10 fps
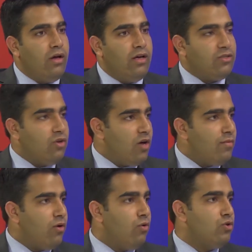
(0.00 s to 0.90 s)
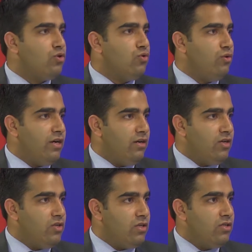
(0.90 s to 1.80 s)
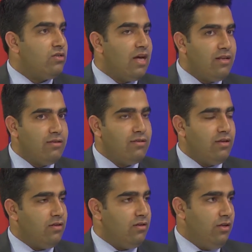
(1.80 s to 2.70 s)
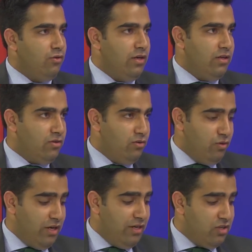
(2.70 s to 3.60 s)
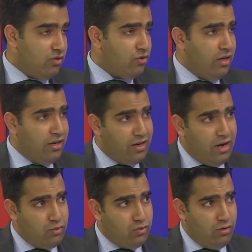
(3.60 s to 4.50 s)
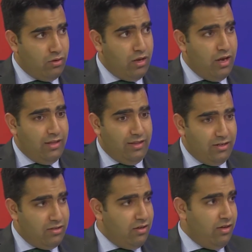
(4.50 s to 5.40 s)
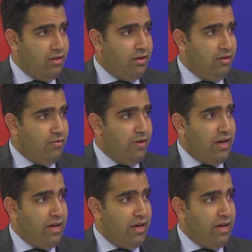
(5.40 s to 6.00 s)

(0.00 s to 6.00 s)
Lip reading: his government goes to United Nations, tells the United Nations Security Council that, see, we